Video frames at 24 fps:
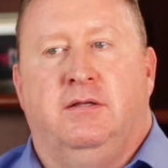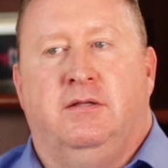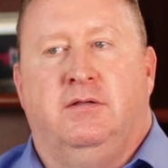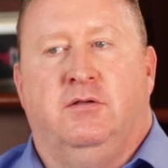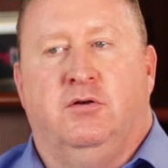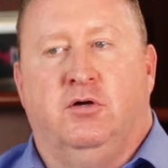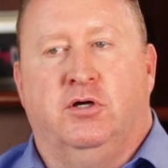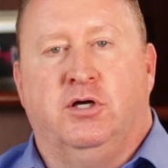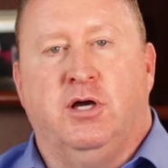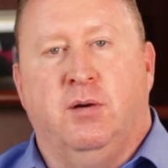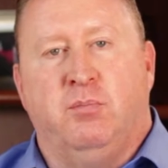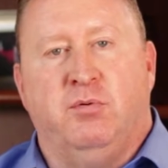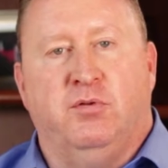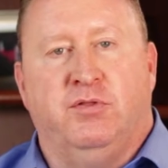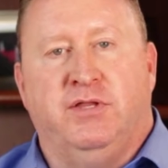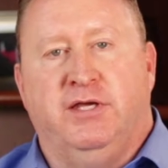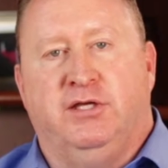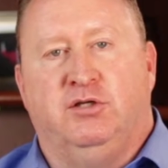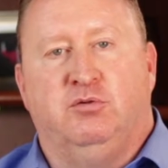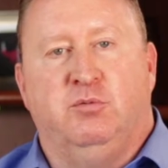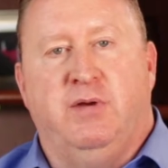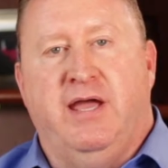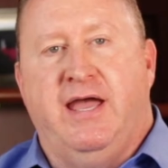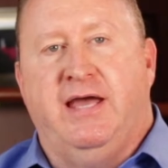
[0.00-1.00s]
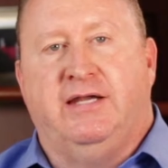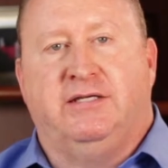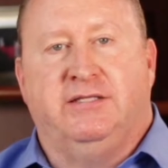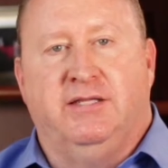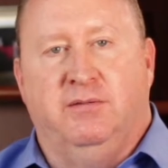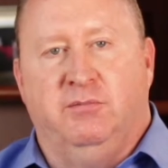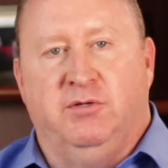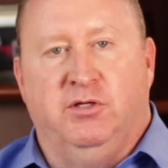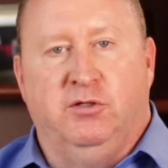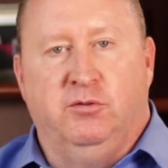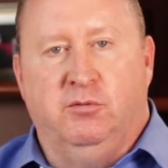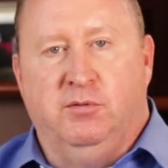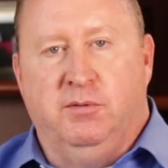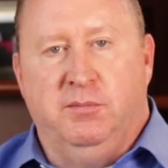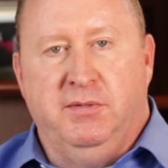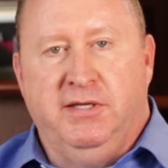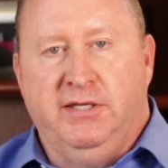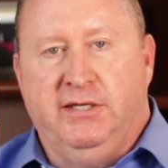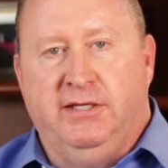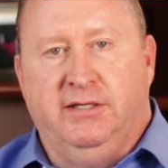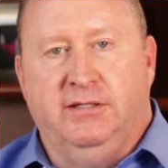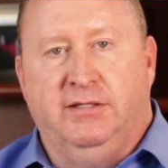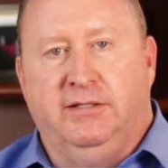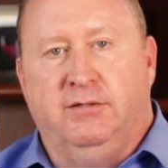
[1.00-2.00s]
there are a couple things we ask them to do
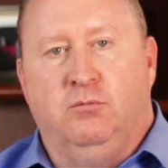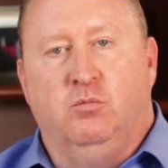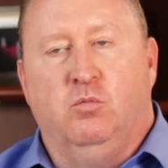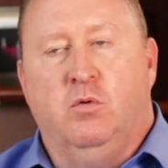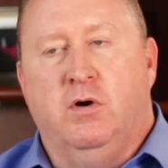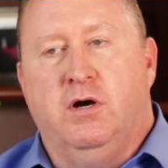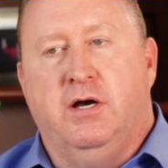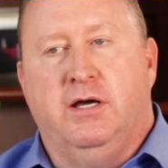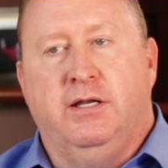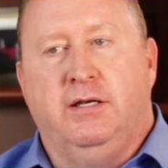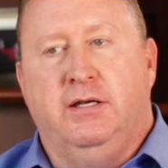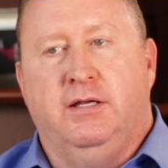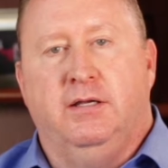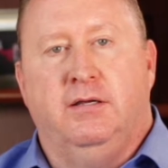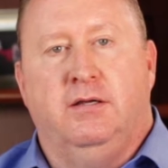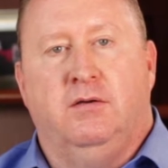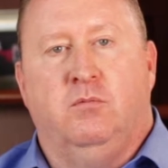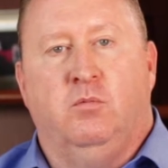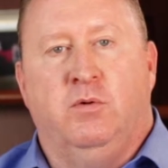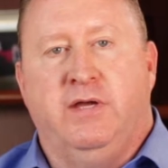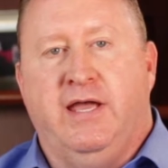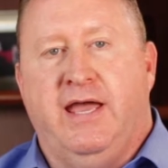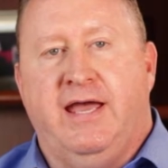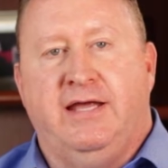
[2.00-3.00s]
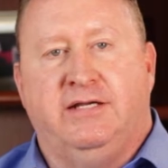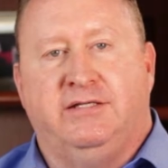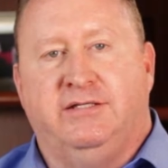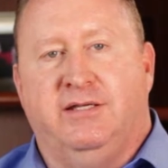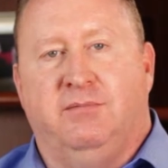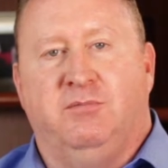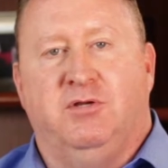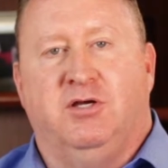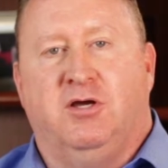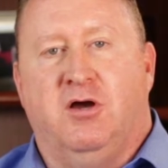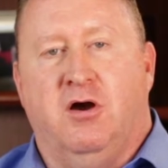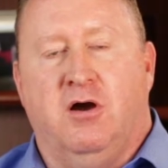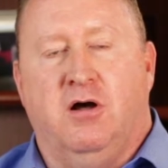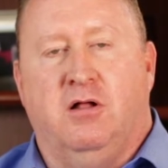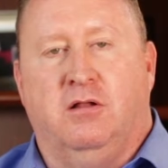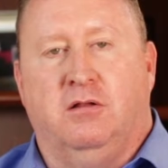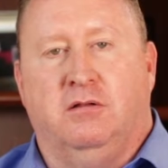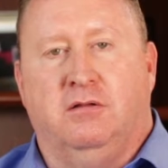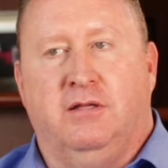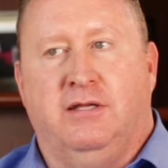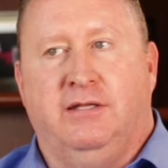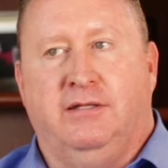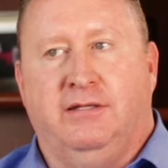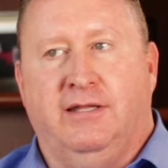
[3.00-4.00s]
immediately. One, we ask them to
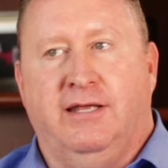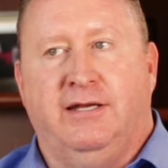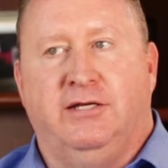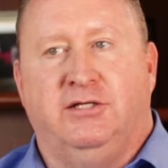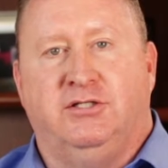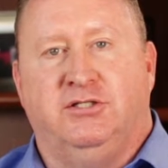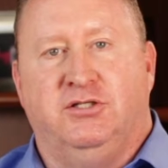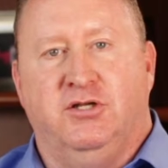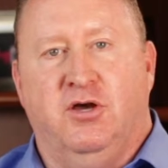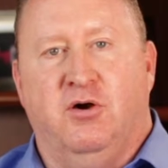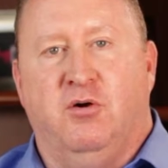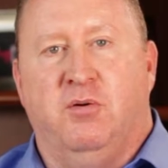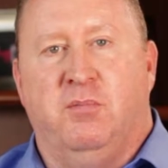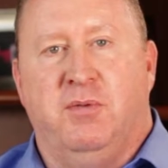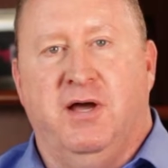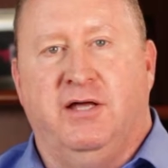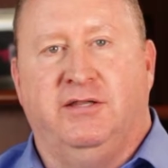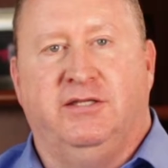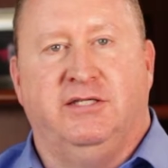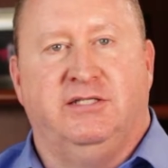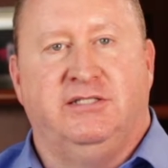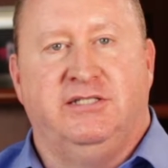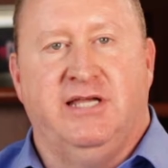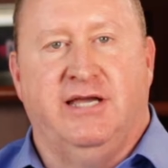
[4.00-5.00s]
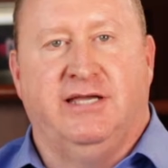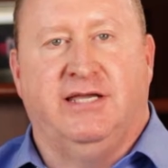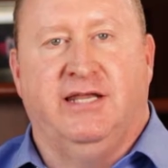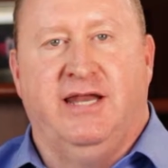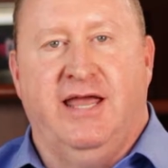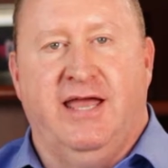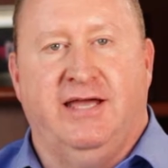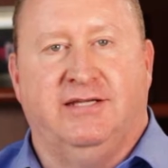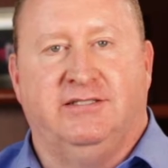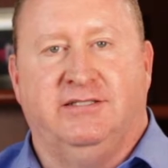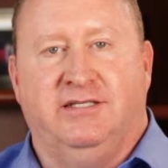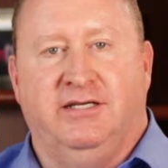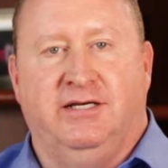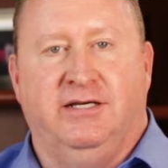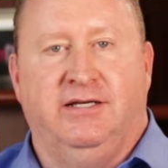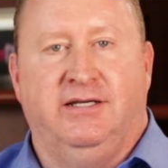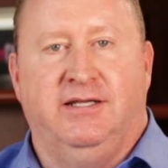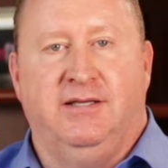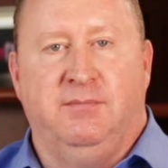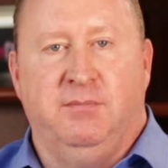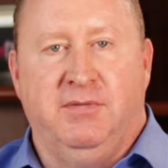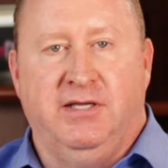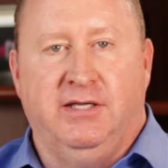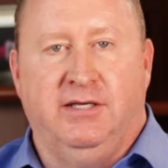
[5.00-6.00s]
call and let us know about the second
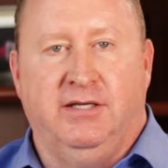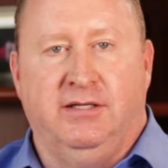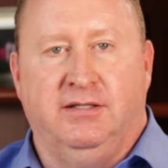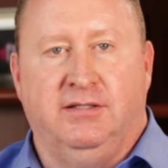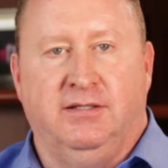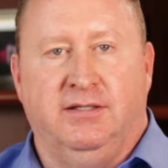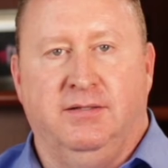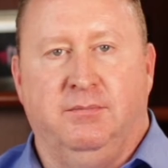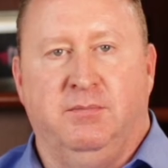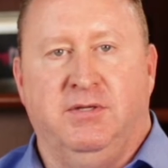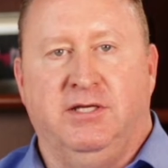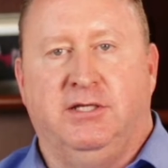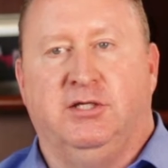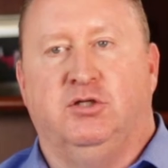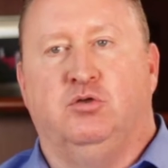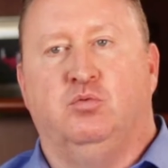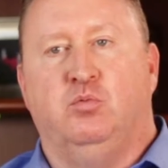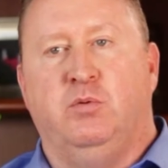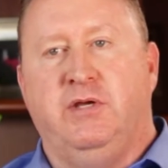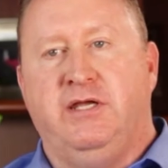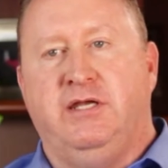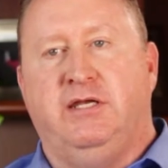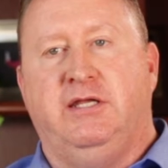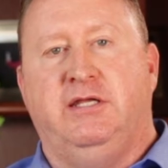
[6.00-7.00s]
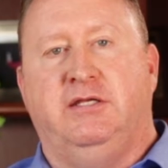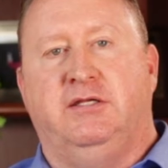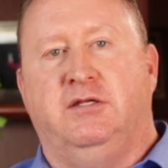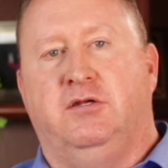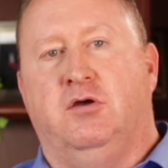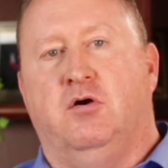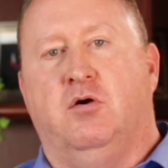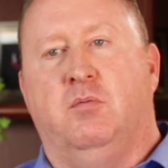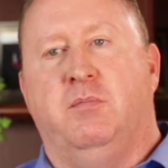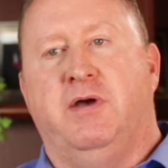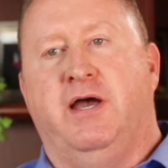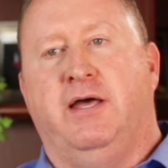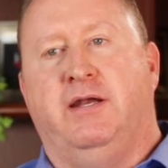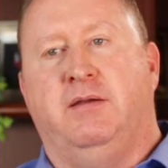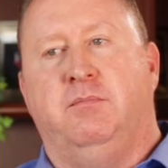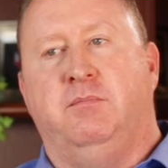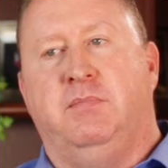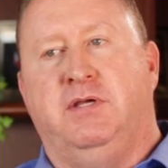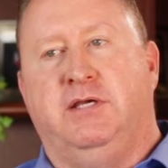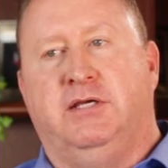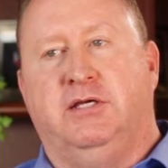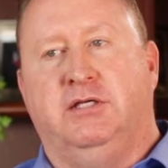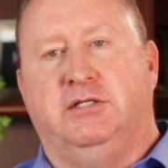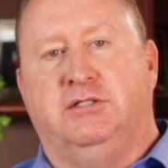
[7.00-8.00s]
accident immediately, because we need to know about it,
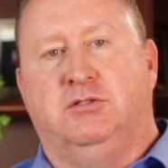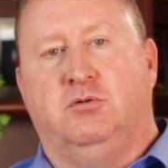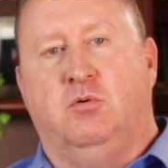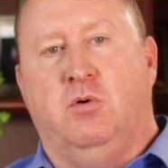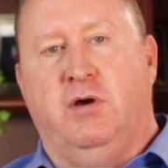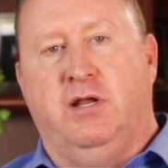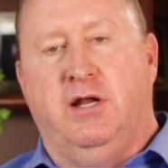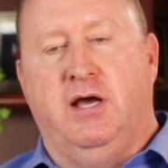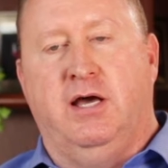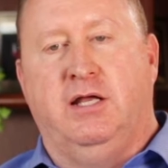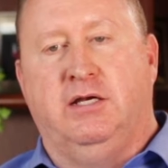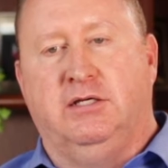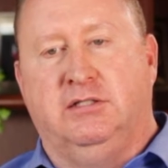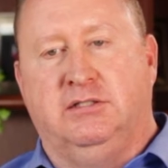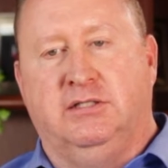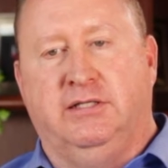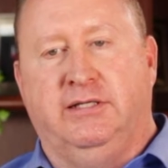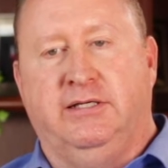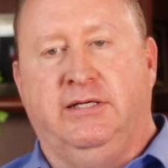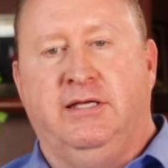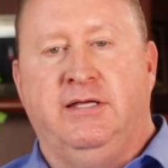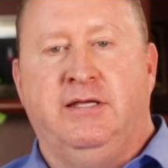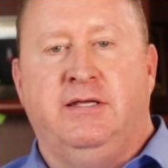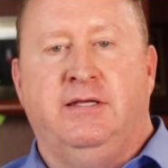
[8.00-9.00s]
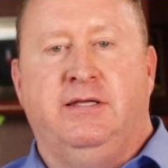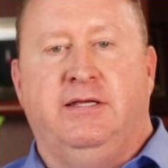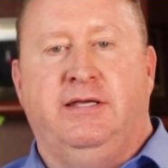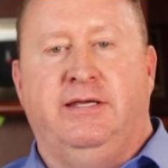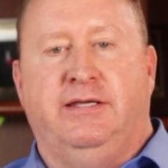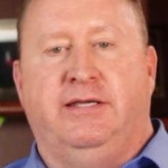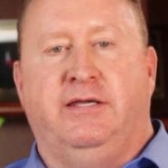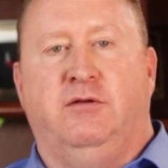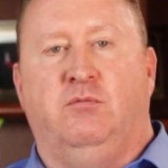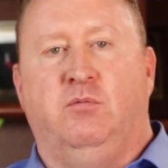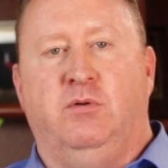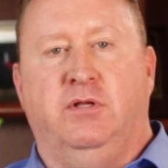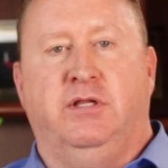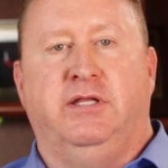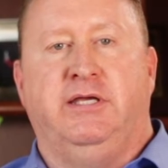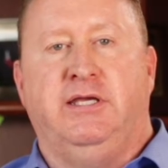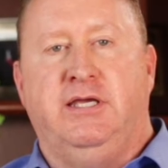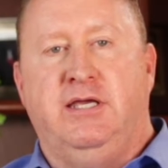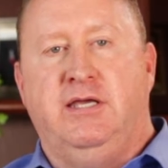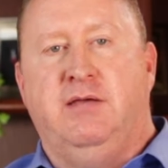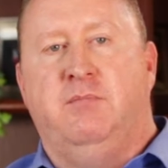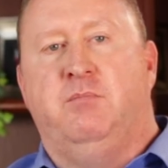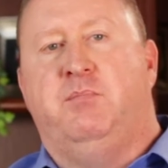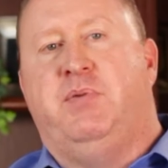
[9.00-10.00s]
because quite honestly, it can
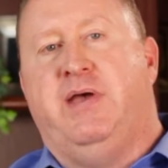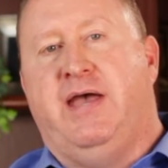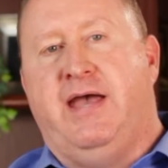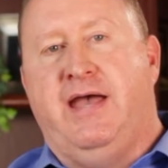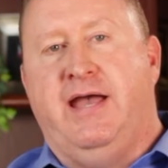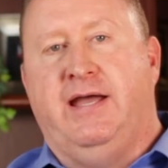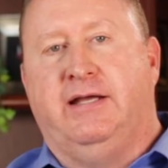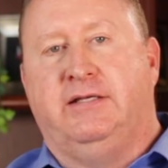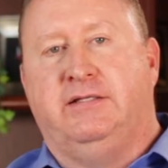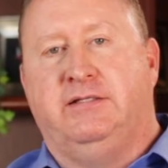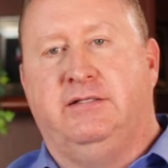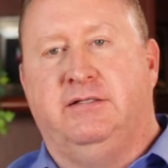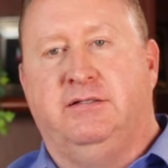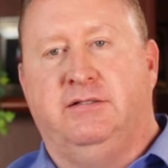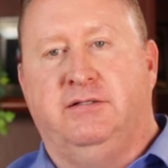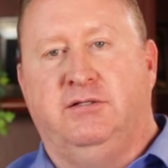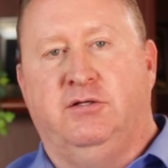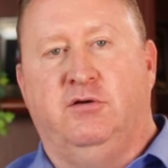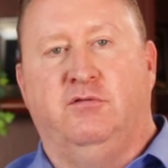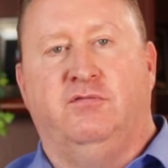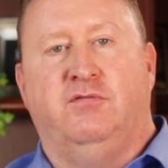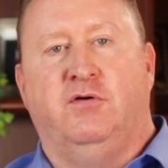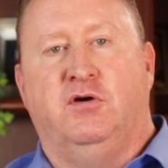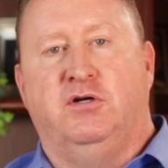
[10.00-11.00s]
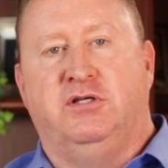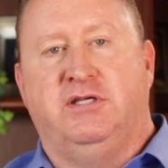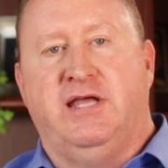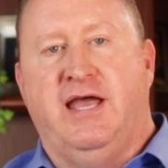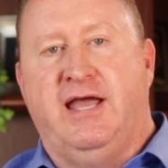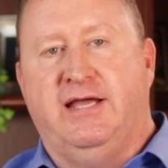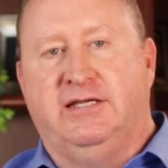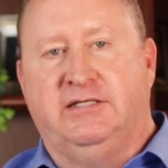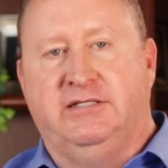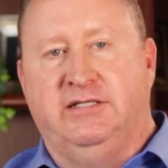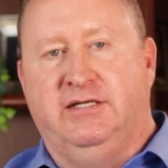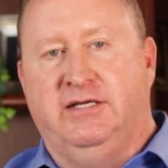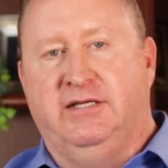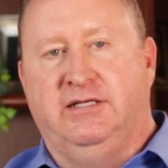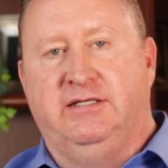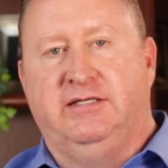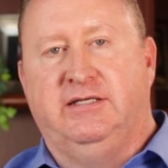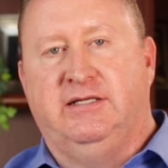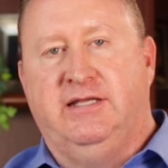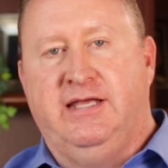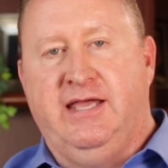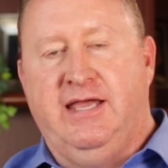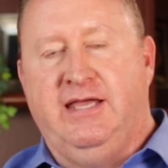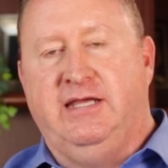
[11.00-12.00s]
really impact your first
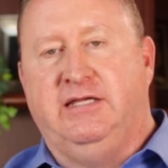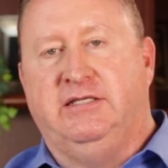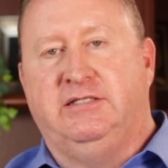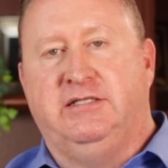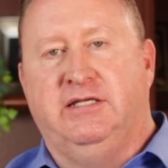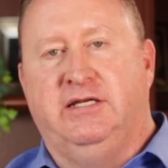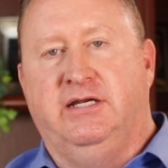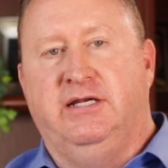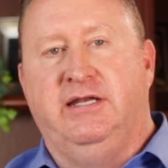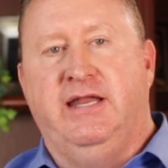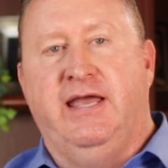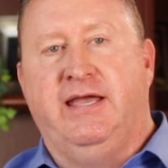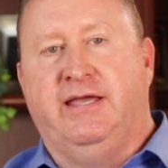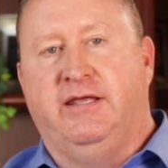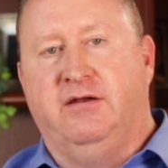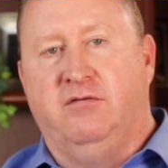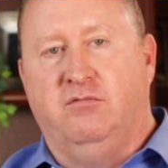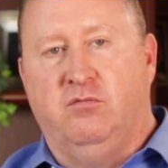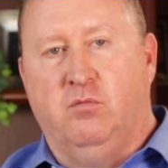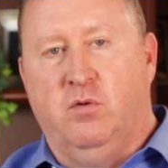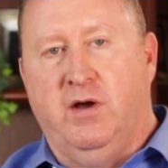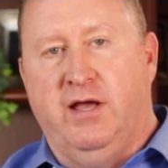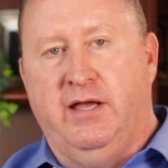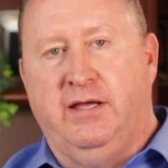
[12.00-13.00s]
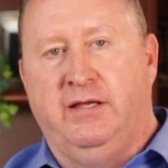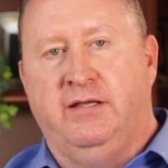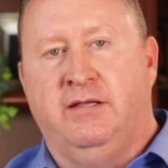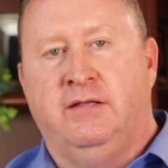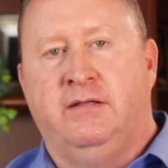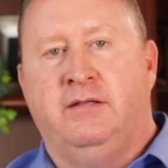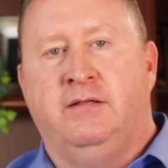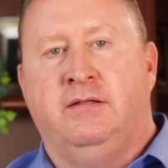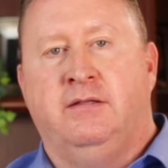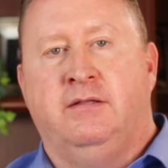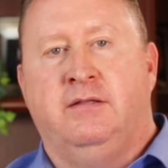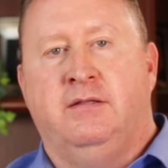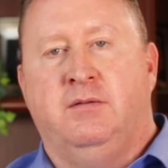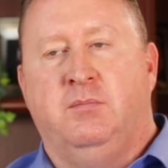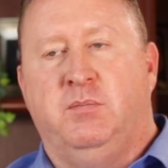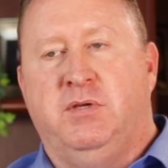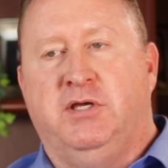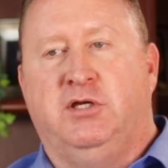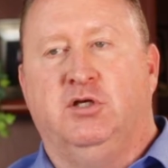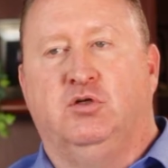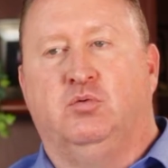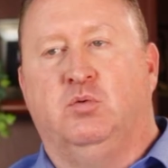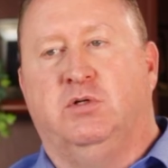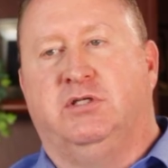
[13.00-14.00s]
accident case in a negative way.
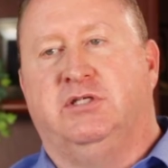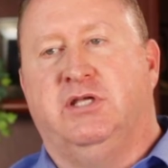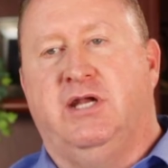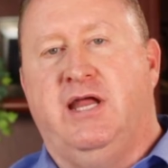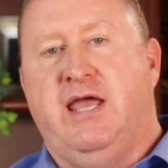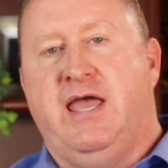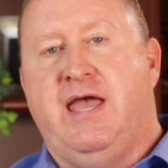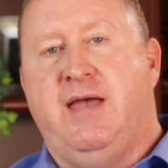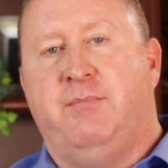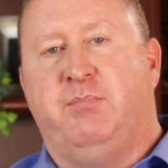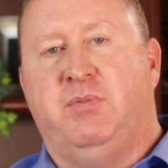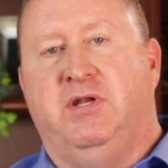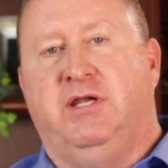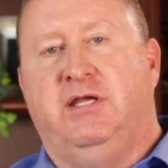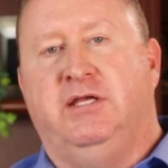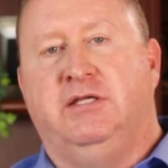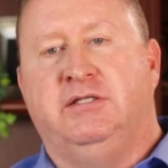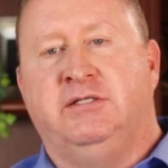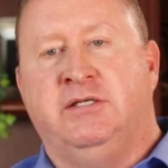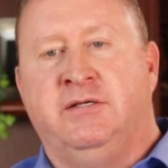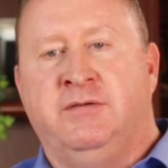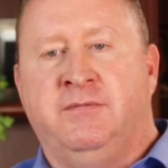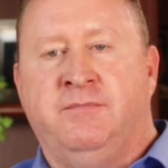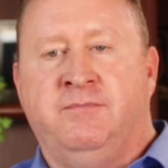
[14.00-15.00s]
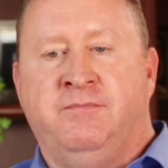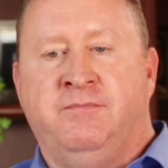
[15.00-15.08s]
Because what's going to happen is